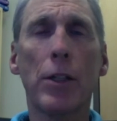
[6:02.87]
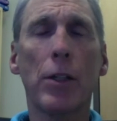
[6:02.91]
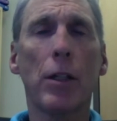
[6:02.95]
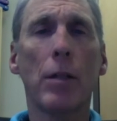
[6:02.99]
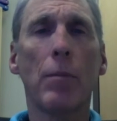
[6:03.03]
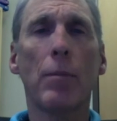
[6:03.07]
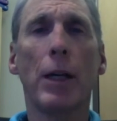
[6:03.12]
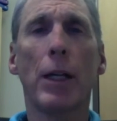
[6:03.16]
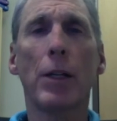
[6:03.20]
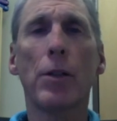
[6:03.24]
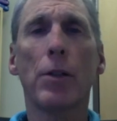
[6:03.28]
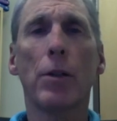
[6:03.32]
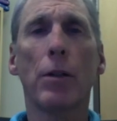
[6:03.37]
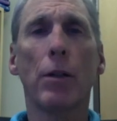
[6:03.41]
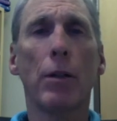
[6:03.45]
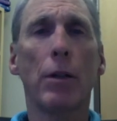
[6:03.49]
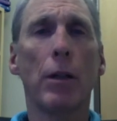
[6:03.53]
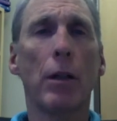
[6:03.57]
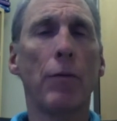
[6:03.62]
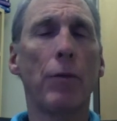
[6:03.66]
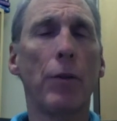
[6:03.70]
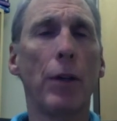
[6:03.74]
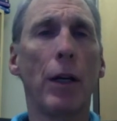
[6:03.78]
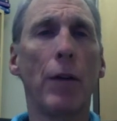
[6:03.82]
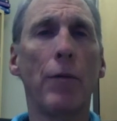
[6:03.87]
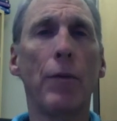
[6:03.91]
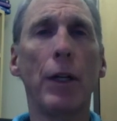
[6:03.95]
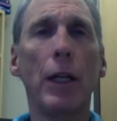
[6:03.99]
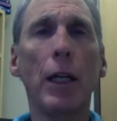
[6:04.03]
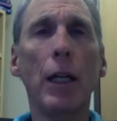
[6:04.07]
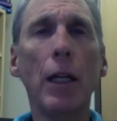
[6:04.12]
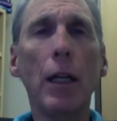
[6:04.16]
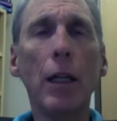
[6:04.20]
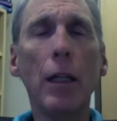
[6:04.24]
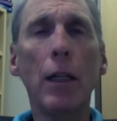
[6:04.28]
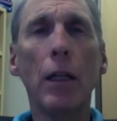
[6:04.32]
semester, and if you have
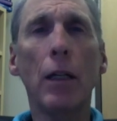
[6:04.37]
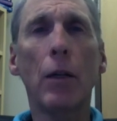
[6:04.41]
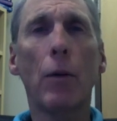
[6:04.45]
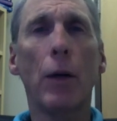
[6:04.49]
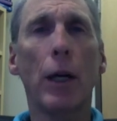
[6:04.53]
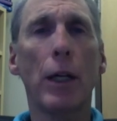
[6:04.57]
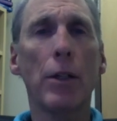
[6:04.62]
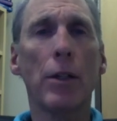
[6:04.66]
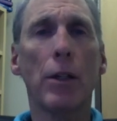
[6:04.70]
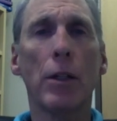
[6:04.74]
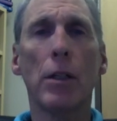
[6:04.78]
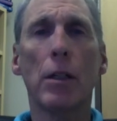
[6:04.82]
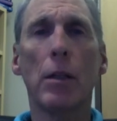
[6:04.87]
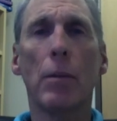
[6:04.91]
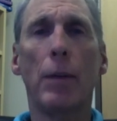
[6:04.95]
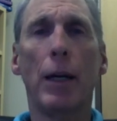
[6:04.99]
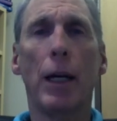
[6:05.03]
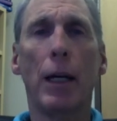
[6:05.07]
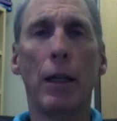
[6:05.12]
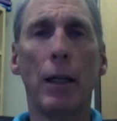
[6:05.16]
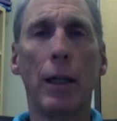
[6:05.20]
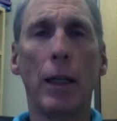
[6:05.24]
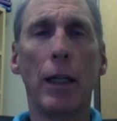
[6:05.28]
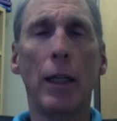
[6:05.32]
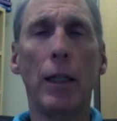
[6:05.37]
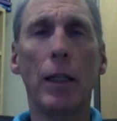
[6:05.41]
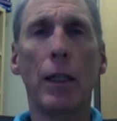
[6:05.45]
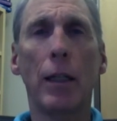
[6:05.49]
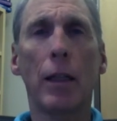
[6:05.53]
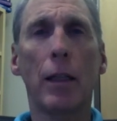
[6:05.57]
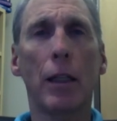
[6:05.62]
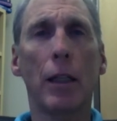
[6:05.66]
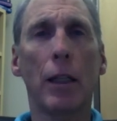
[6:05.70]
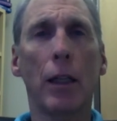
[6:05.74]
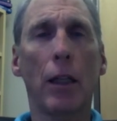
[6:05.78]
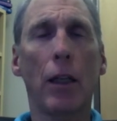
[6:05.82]
any questions about
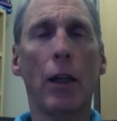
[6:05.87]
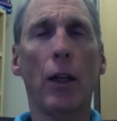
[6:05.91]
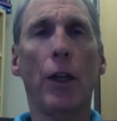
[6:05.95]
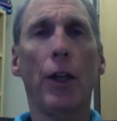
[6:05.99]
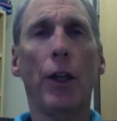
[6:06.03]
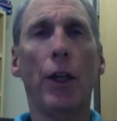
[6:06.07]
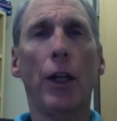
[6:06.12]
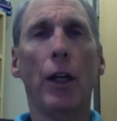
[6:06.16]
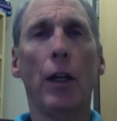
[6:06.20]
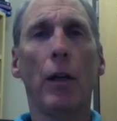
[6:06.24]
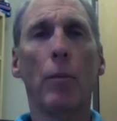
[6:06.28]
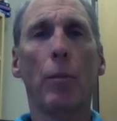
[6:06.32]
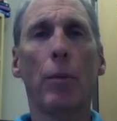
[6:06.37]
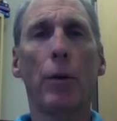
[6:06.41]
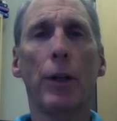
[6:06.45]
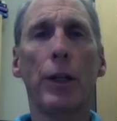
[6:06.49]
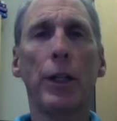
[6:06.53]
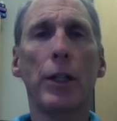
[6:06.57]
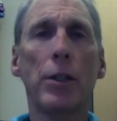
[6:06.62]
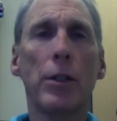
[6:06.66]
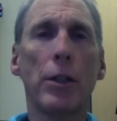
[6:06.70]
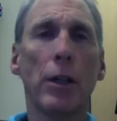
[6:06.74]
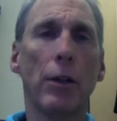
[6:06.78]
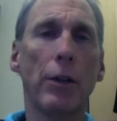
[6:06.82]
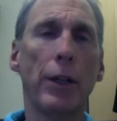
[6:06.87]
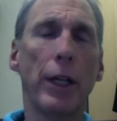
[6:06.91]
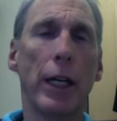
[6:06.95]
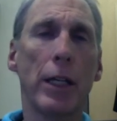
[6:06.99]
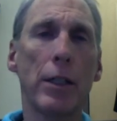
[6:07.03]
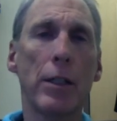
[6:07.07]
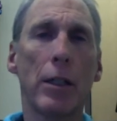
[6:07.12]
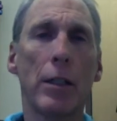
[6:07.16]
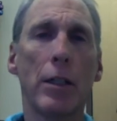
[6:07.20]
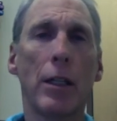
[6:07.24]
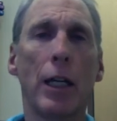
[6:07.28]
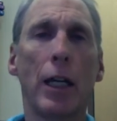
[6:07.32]
anything, please don't
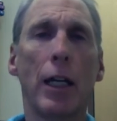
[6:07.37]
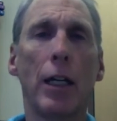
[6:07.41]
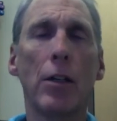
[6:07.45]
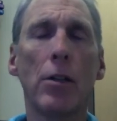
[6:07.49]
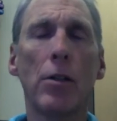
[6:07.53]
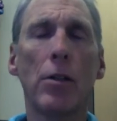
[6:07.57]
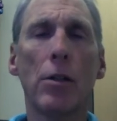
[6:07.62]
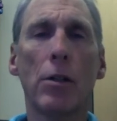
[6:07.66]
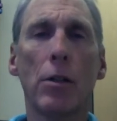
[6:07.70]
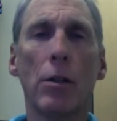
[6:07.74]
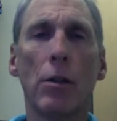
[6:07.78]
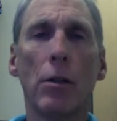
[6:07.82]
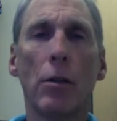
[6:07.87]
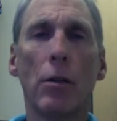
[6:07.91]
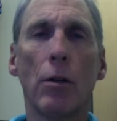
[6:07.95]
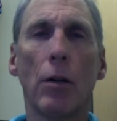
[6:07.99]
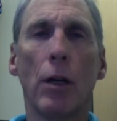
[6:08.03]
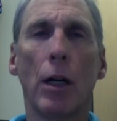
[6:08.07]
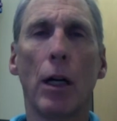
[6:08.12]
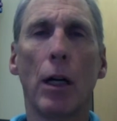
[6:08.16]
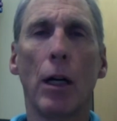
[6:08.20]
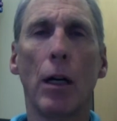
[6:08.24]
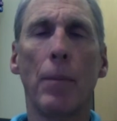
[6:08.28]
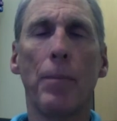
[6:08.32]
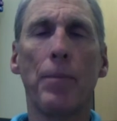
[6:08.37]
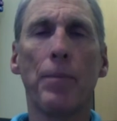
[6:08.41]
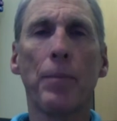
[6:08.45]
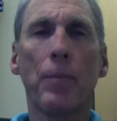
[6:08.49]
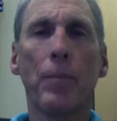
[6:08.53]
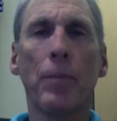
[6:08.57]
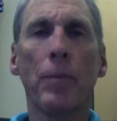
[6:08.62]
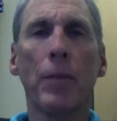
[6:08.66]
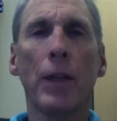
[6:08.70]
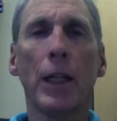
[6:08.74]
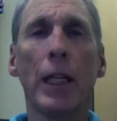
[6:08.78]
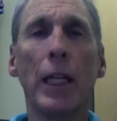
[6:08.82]
hesitate to
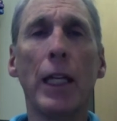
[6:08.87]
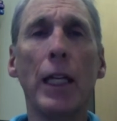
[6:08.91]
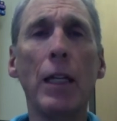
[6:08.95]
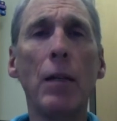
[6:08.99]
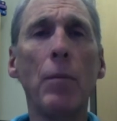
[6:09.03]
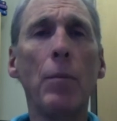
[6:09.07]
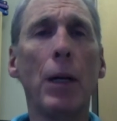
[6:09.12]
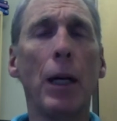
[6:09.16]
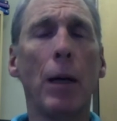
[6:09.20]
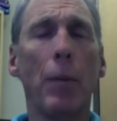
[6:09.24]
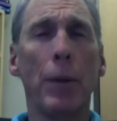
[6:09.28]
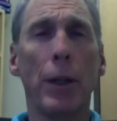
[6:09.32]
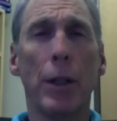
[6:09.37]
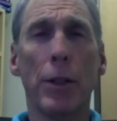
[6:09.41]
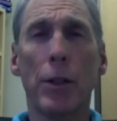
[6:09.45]
email me.